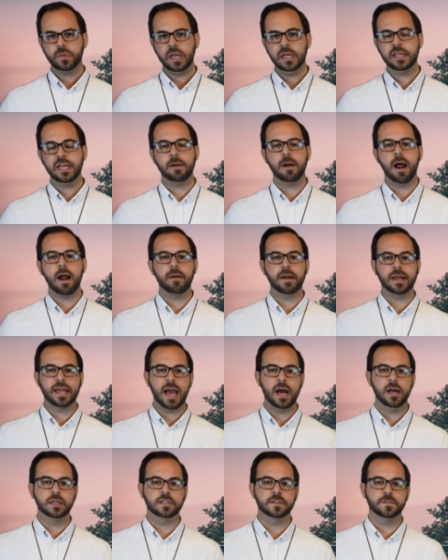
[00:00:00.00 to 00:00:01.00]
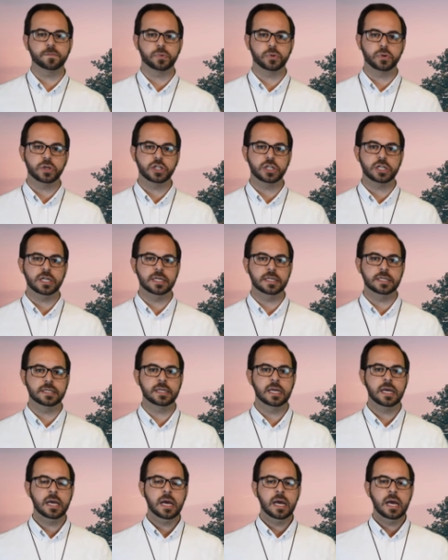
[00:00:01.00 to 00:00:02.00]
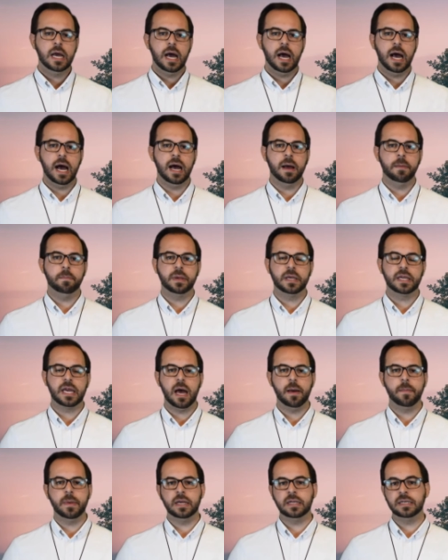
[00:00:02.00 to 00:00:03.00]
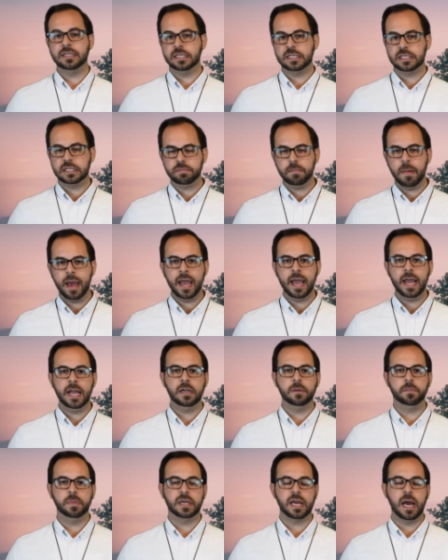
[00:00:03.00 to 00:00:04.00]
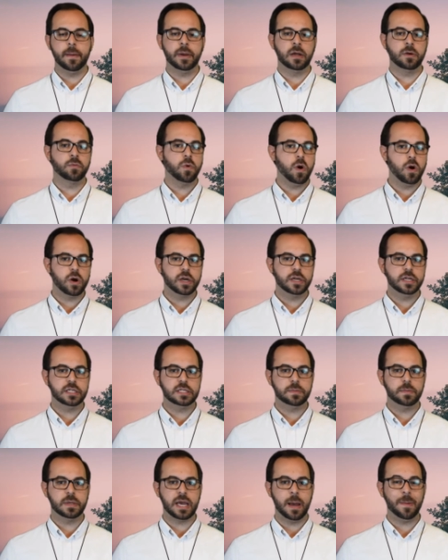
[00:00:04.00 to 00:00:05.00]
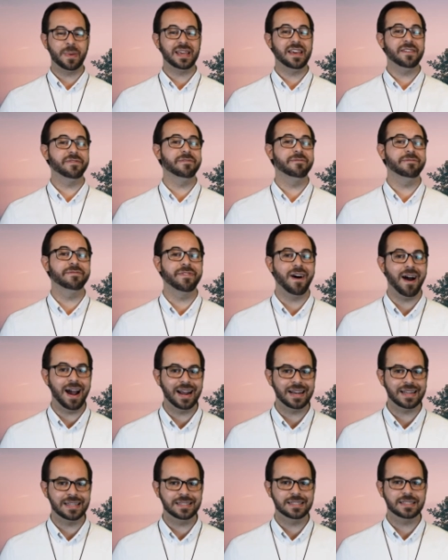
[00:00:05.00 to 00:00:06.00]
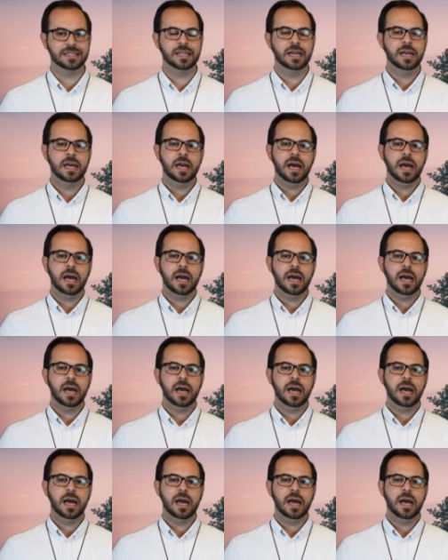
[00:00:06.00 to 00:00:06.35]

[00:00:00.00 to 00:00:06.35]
There are accounts of parishioners becoming dismayed, becoming raucous, becoming even violent